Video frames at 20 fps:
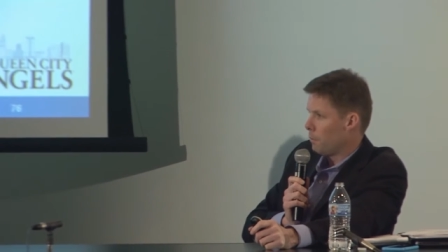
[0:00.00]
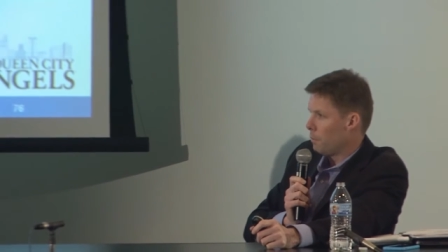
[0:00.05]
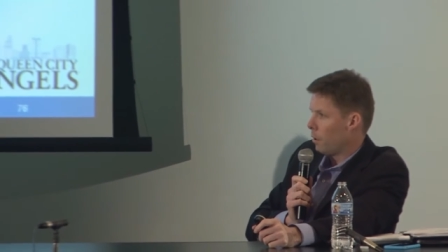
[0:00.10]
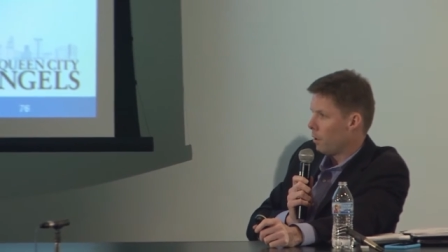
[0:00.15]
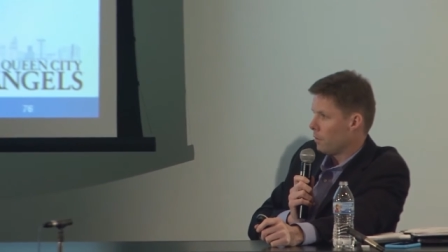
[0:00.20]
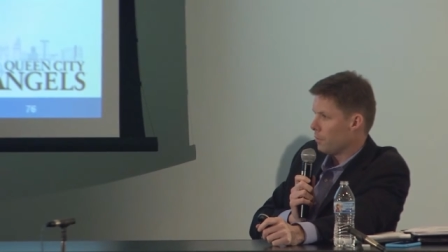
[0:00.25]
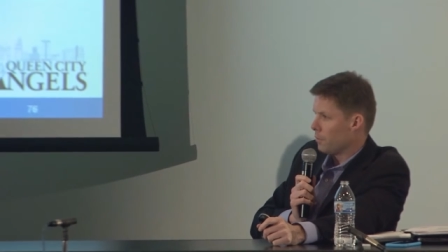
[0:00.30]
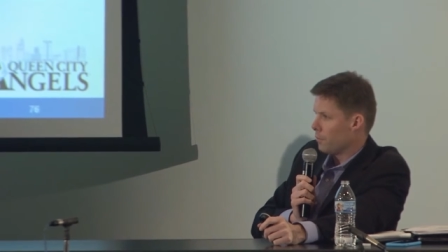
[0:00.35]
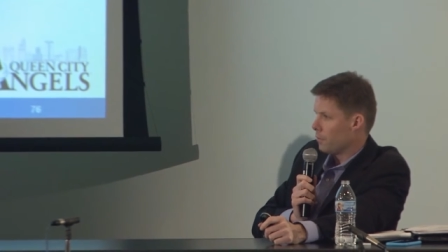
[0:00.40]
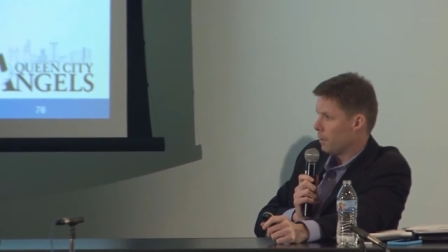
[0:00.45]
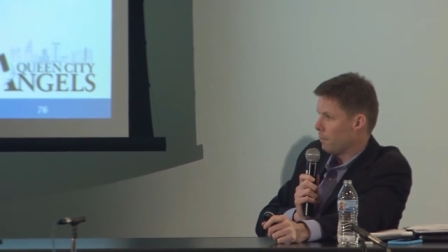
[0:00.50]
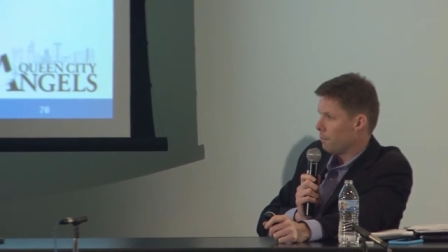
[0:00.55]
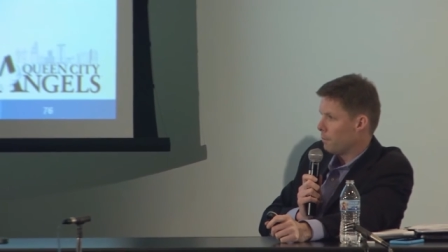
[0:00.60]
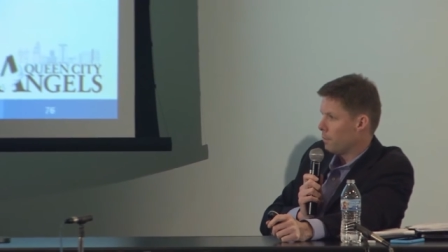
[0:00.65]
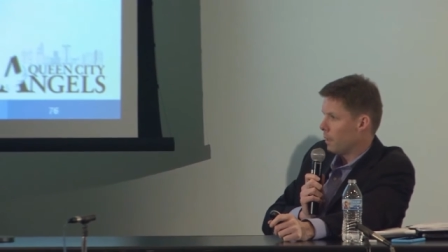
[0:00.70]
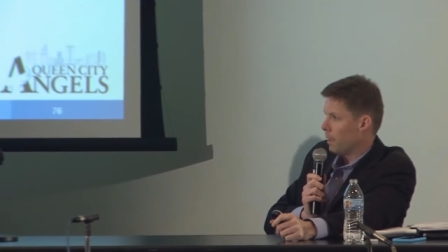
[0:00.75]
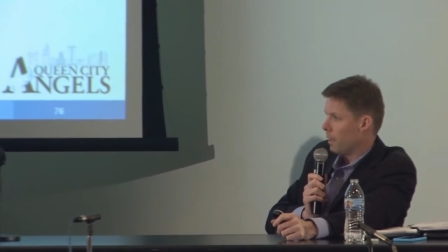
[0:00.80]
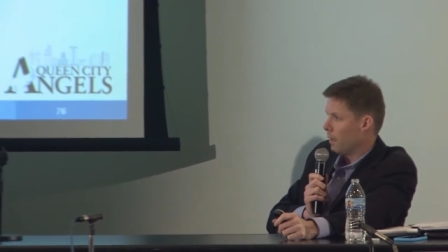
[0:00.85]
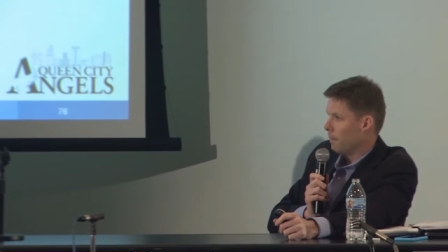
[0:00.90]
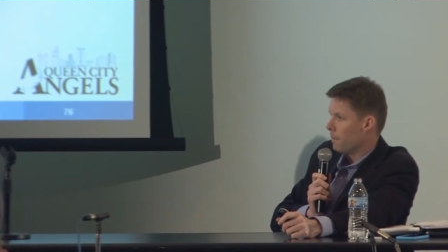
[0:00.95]
partnership
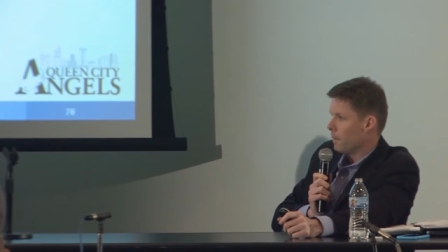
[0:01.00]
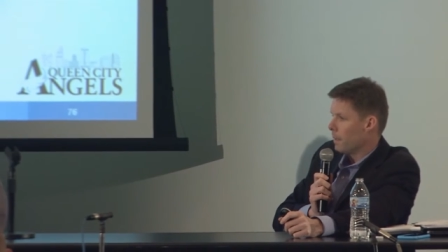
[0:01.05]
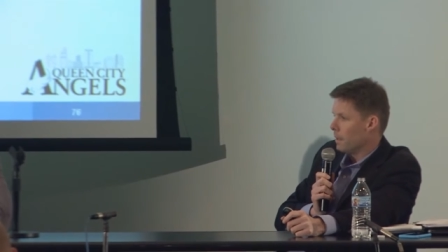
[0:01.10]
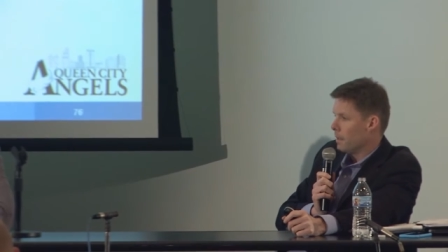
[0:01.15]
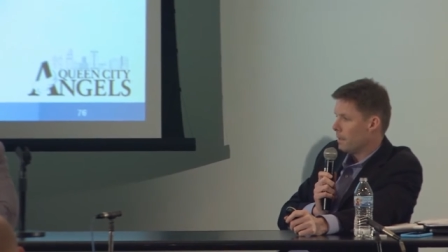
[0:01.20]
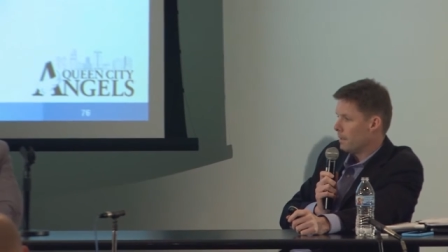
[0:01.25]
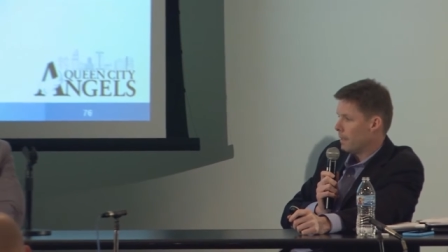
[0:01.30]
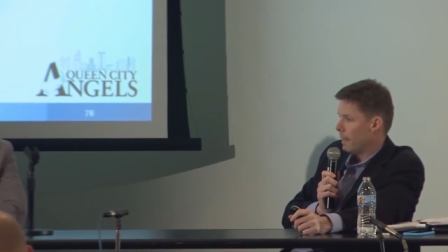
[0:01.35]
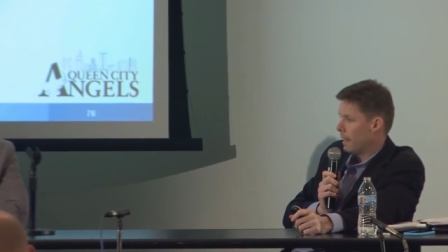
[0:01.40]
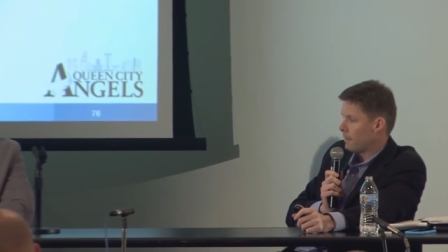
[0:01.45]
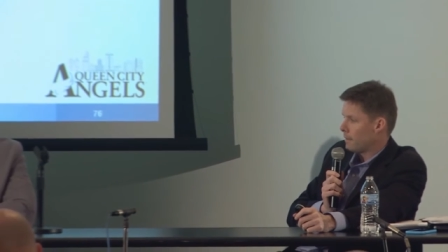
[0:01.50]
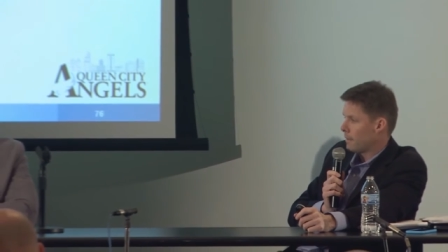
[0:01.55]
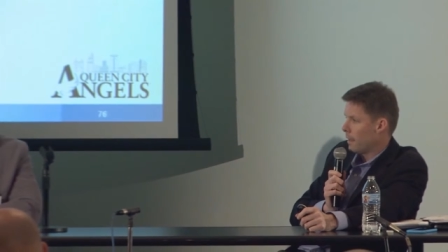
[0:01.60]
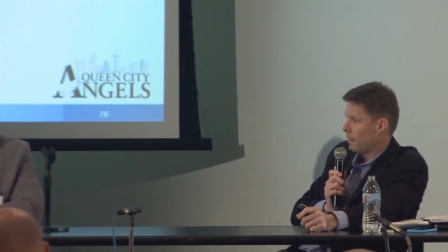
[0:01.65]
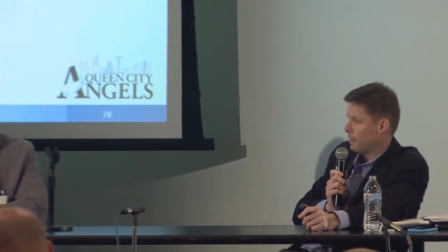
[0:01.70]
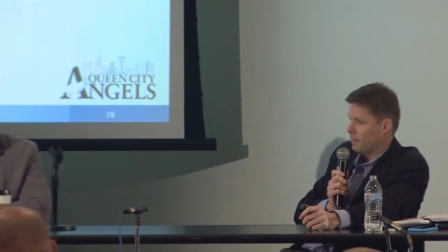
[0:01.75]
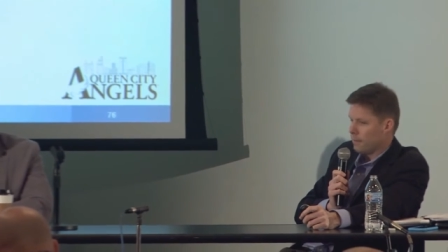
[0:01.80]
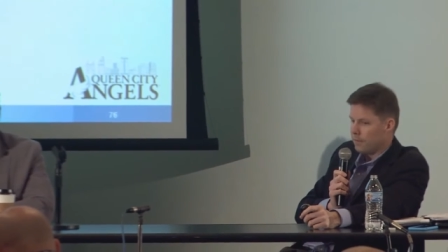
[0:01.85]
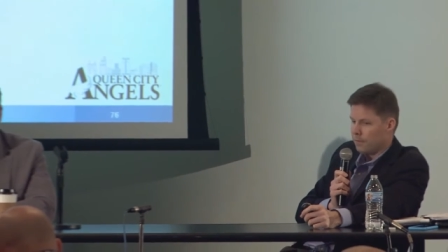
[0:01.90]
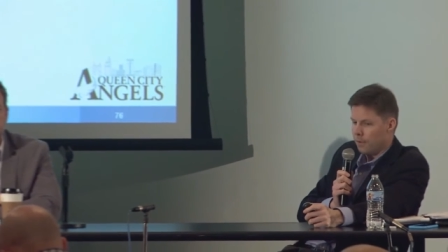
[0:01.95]
uh, tax
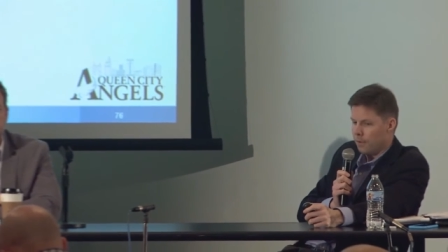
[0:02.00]
entities.